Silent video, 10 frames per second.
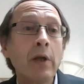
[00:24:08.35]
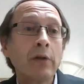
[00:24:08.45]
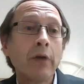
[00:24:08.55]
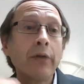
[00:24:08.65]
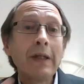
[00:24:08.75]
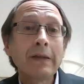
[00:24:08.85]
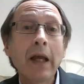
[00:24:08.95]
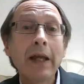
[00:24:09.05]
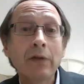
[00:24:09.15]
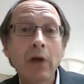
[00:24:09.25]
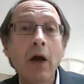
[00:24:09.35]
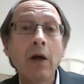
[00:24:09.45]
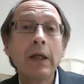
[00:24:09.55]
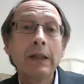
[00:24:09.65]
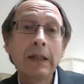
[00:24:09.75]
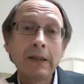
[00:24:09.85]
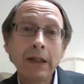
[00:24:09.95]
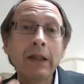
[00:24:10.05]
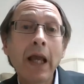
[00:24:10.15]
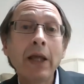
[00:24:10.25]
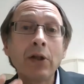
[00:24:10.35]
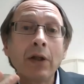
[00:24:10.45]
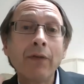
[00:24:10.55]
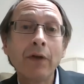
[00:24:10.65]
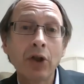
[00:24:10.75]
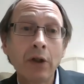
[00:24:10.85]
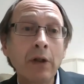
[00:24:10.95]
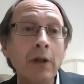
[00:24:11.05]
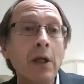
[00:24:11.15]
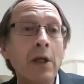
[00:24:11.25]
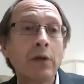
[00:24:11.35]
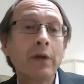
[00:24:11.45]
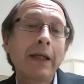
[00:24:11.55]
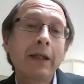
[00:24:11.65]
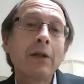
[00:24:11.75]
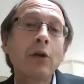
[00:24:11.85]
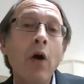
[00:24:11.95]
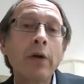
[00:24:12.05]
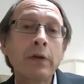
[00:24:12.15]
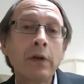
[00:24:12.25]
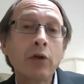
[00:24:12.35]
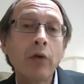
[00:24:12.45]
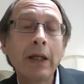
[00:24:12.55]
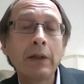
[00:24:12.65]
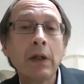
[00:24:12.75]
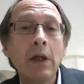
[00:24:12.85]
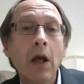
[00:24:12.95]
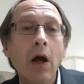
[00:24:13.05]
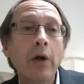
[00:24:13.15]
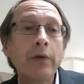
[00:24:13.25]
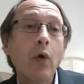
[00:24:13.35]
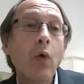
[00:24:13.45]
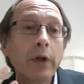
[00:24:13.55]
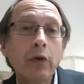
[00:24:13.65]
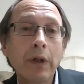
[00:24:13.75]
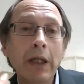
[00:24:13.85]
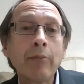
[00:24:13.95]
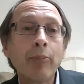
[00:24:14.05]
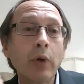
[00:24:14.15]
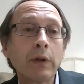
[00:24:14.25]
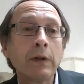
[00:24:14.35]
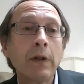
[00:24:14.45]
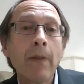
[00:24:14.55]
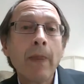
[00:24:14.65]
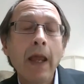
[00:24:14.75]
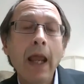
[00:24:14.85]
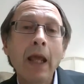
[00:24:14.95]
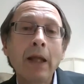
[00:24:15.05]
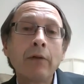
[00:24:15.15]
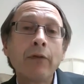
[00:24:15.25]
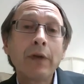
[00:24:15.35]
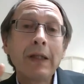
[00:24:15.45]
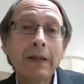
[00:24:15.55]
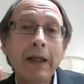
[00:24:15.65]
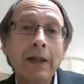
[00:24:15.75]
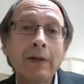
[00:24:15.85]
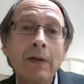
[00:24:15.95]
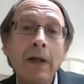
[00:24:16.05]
So these kids are disengaging vision so they can concentrate on the auditory input. And for these kids,